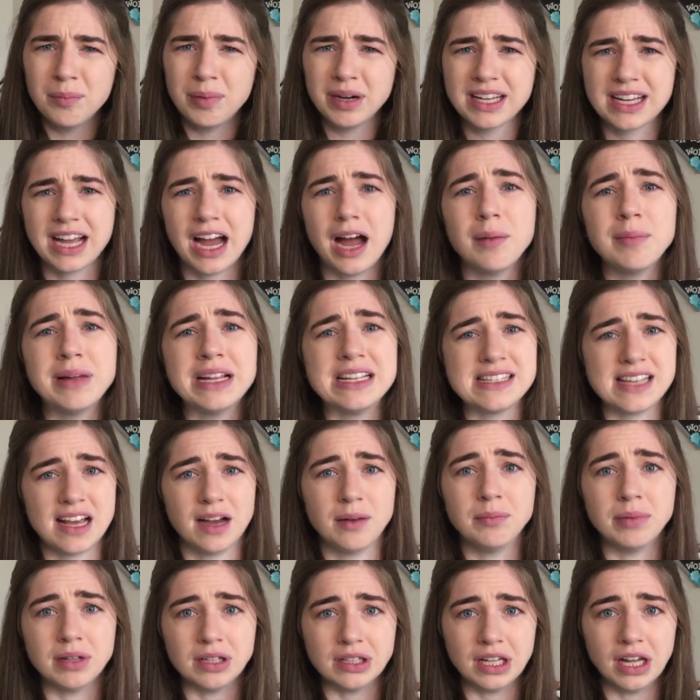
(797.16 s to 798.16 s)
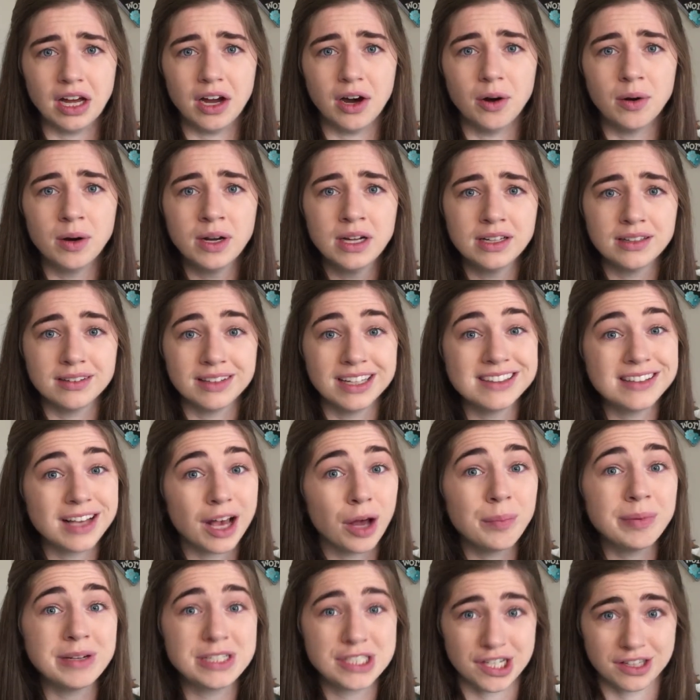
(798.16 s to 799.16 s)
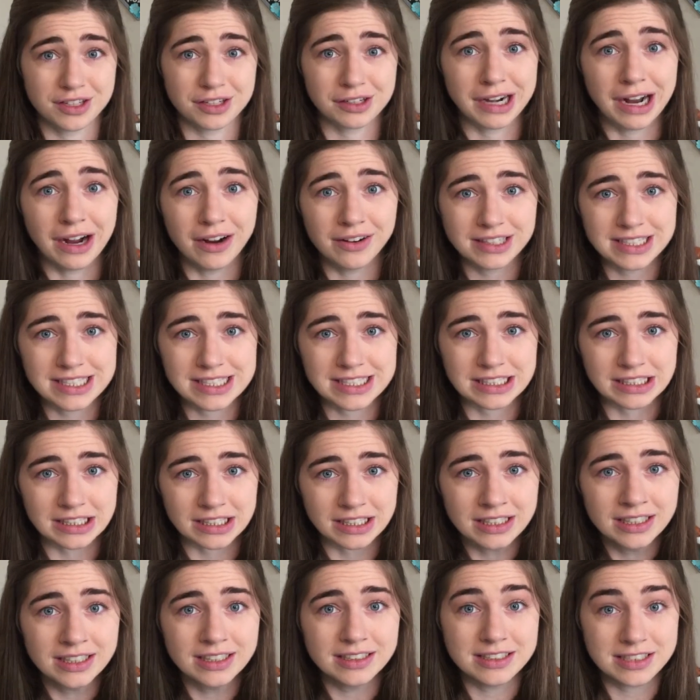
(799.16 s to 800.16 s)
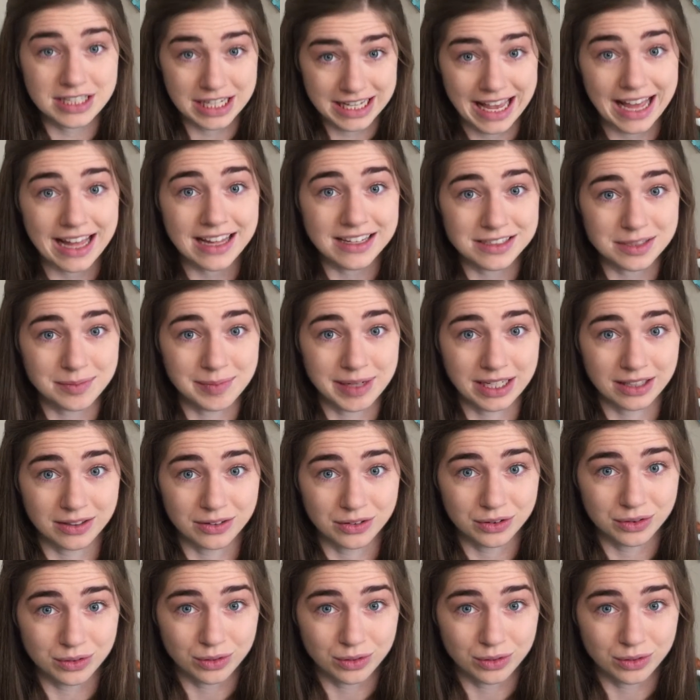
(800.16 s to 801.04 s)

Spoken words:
put a comment down below. Let's help each other out here to get into medical